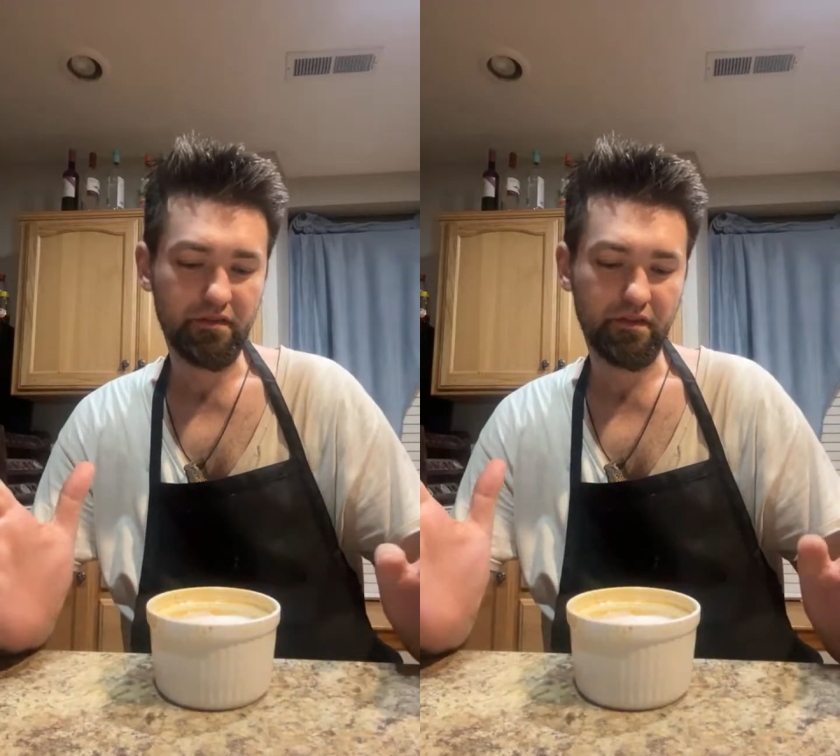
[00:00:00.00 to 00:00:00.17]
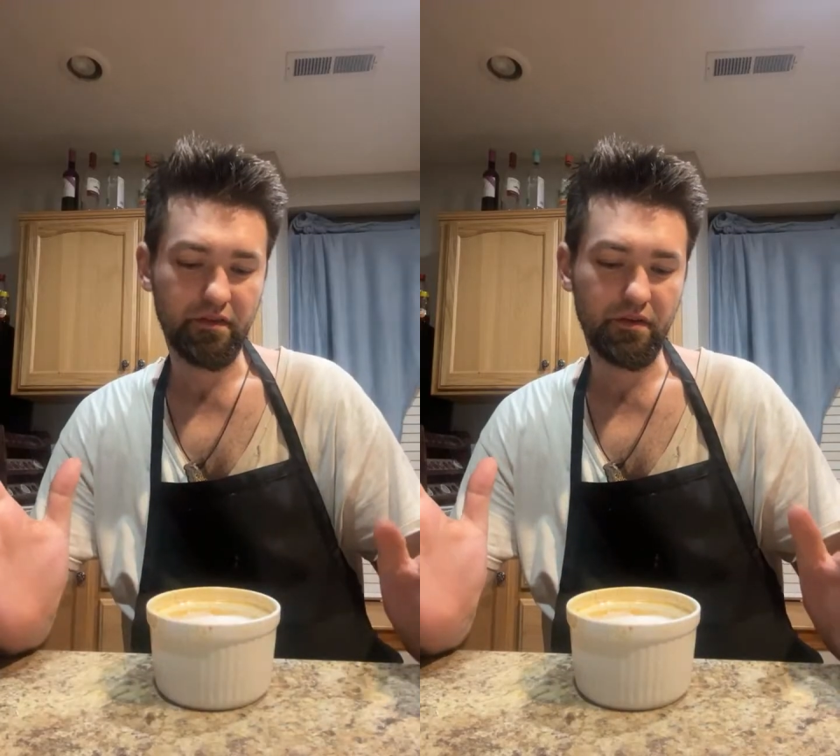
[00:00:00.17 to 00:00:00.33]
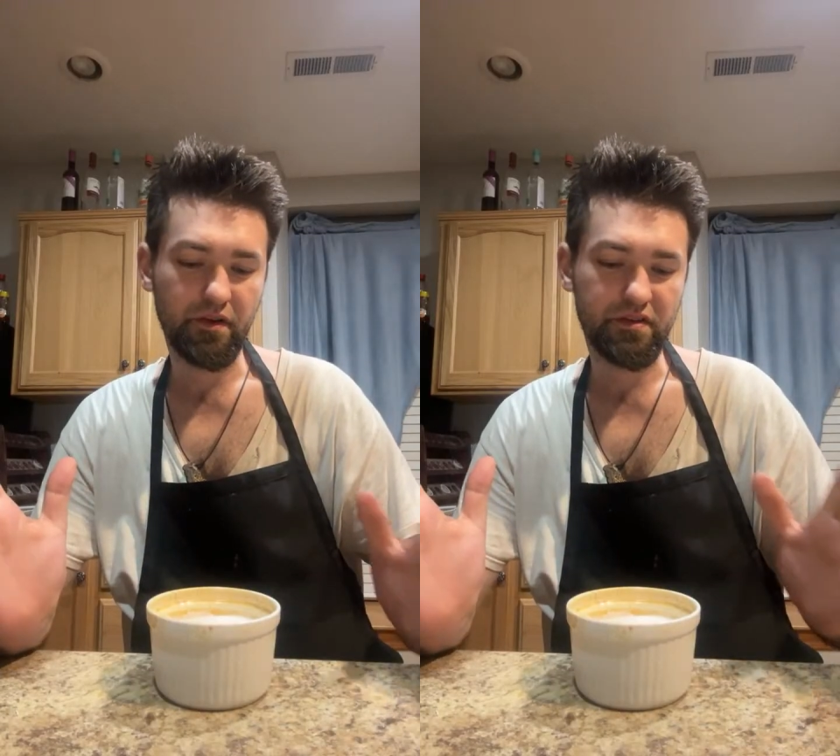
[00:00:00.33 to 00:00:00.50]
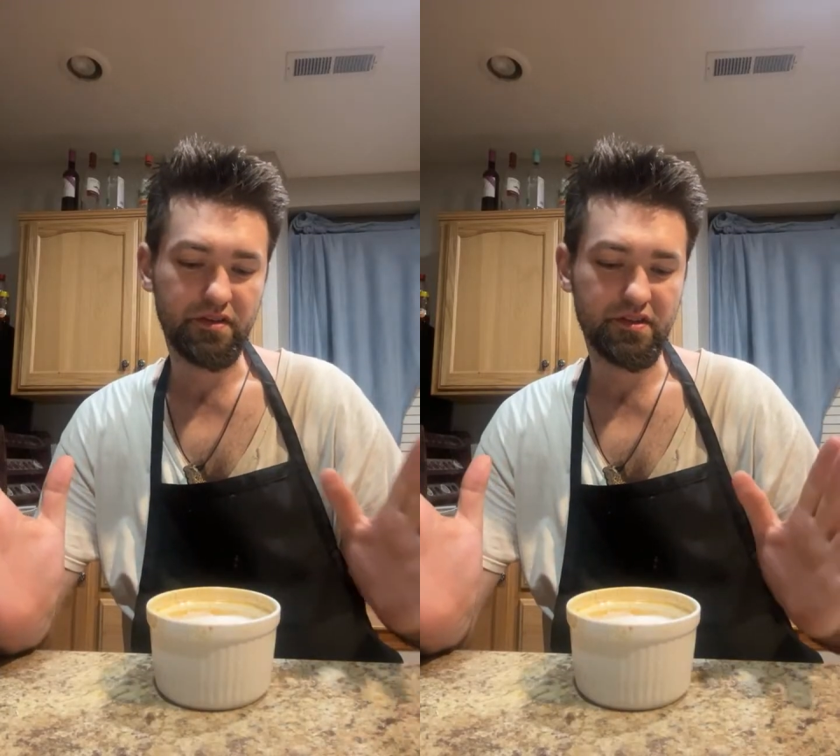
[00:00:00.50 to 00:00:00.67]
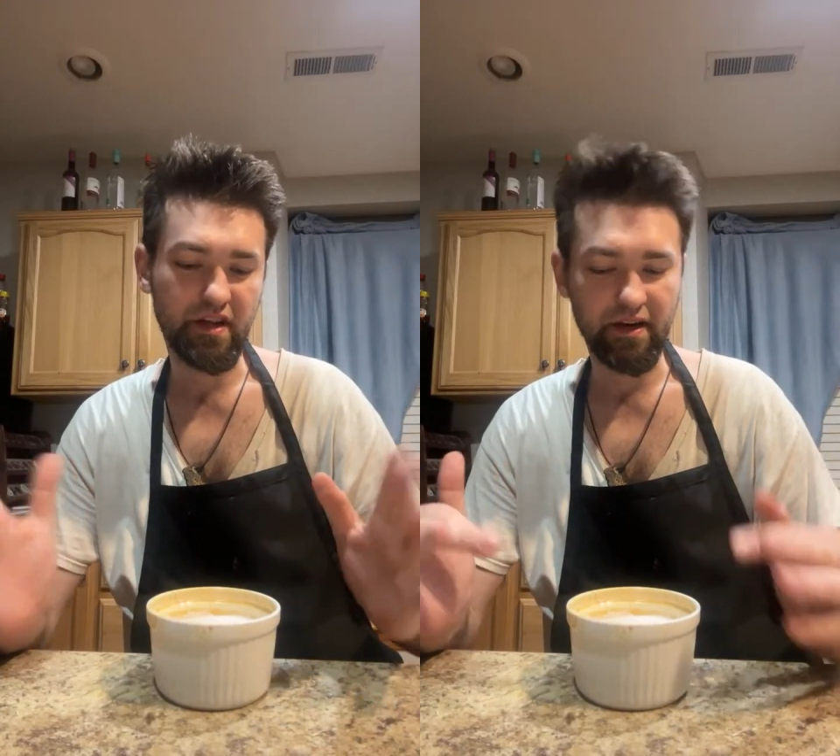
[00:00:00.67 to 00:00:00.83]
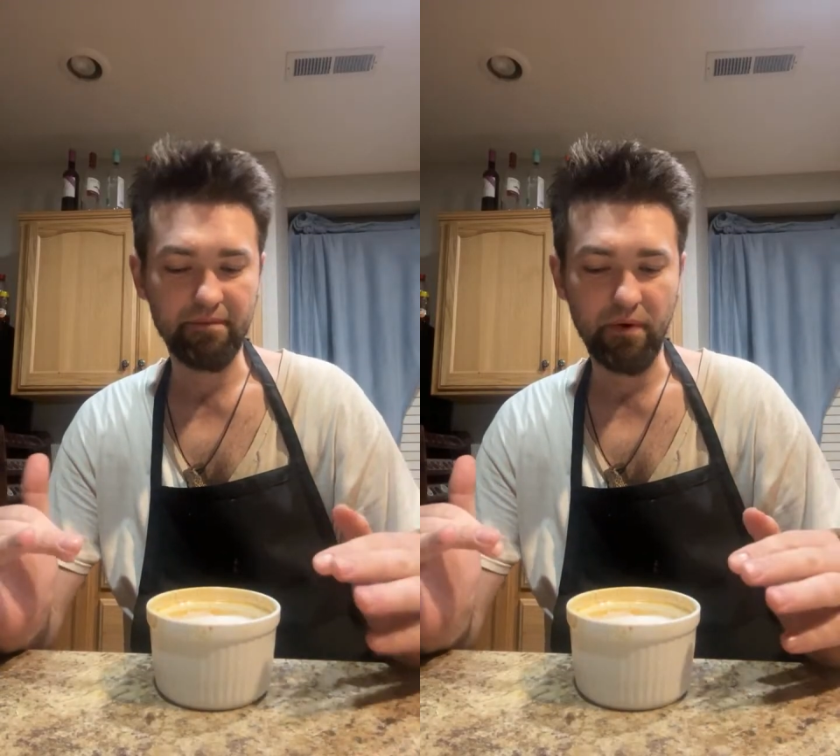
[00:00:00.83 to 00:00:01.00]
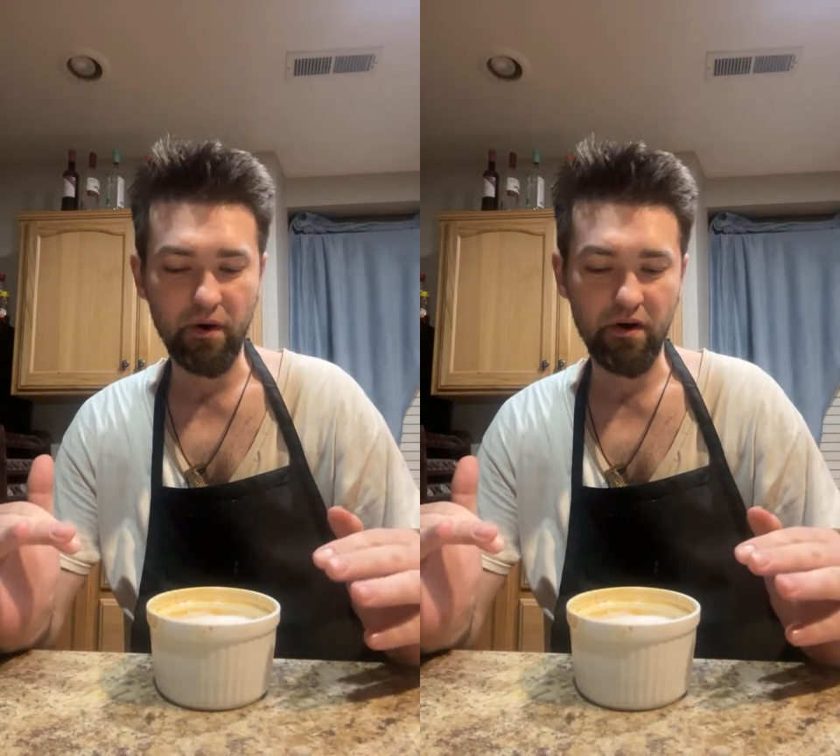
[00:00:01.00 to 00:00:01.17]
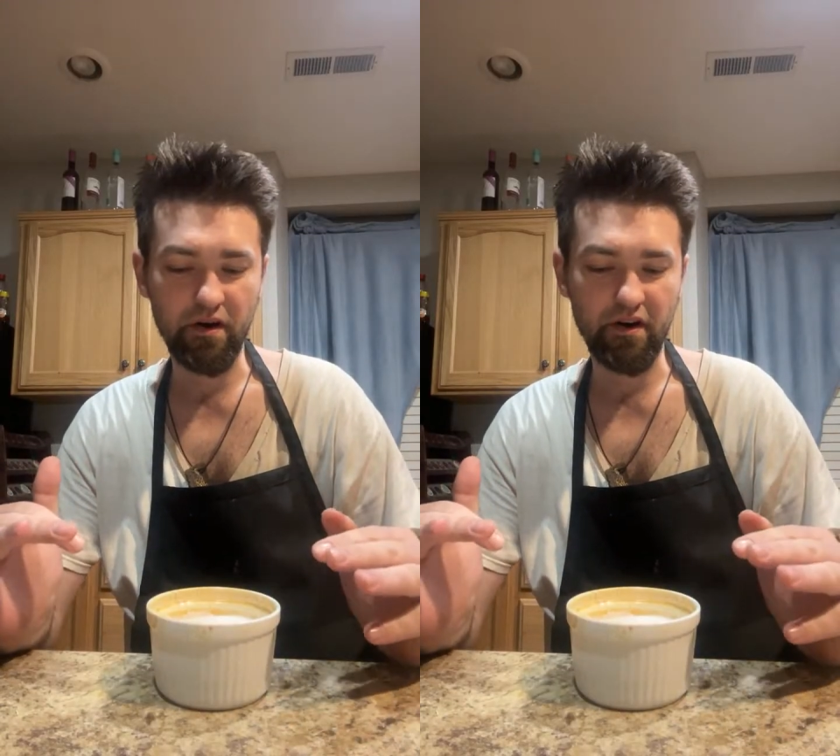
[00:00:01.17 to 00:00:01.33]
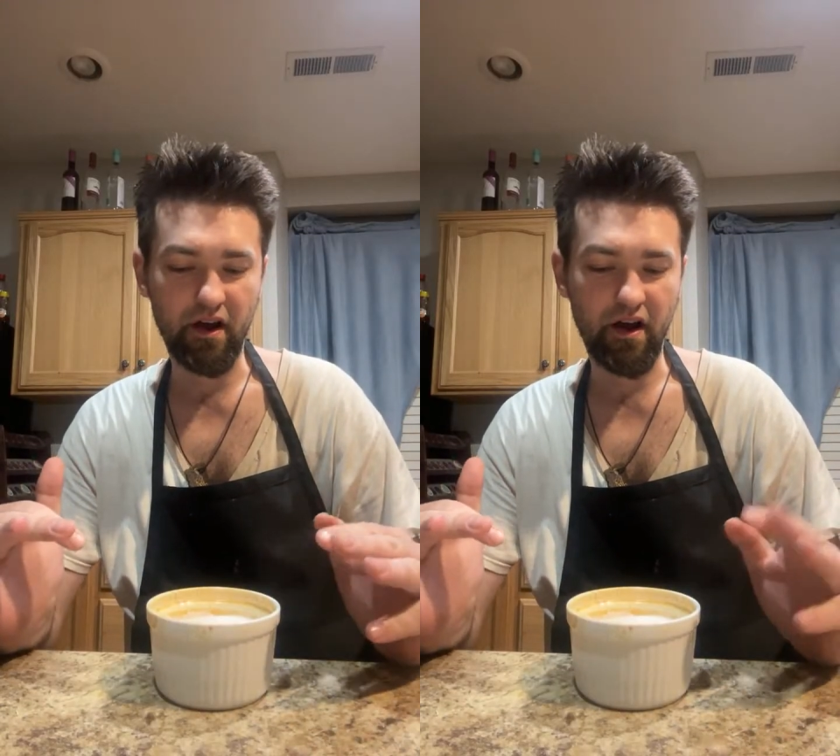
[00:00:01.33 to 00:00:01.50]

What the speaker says: to the second part